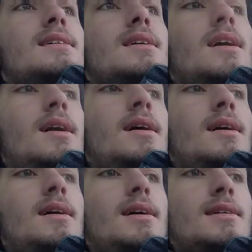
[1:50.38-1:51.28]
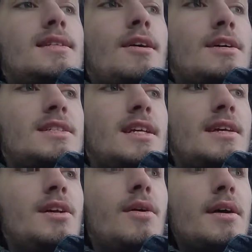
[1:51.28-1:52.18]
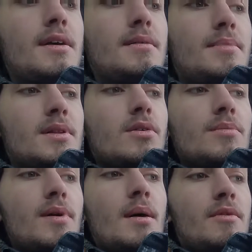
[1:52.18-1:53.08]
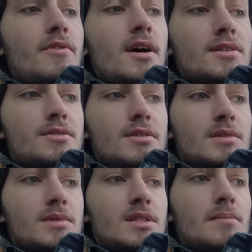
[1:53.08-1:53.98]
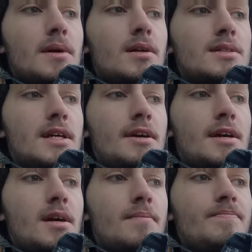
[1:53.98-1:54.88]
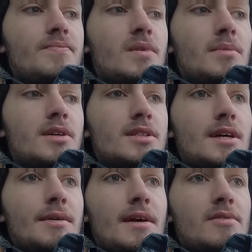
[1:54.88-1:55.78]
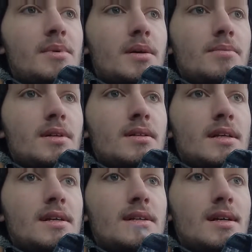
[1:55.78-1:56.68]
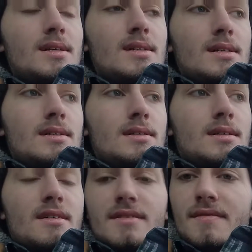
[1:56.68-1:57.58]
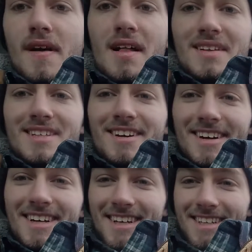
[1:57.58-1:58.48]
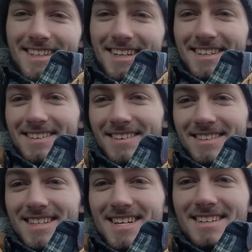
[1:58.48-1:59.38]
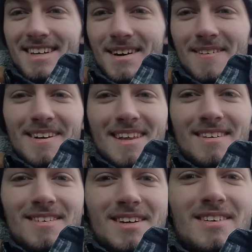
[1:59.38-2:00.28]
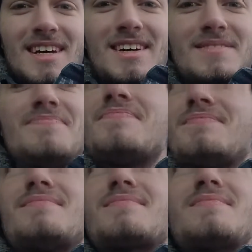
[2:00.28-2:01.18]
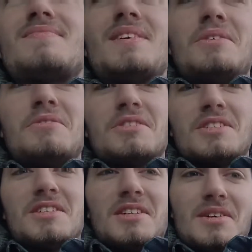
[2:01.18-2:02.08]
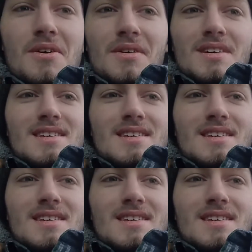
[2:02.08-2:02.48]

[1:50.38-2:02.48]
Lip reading: that's how I see it. You know what? But the only problem with volunteerism is the military. The military would have to be completely voluntary, and I don't know exactly how well that would go down. Who's just gonna go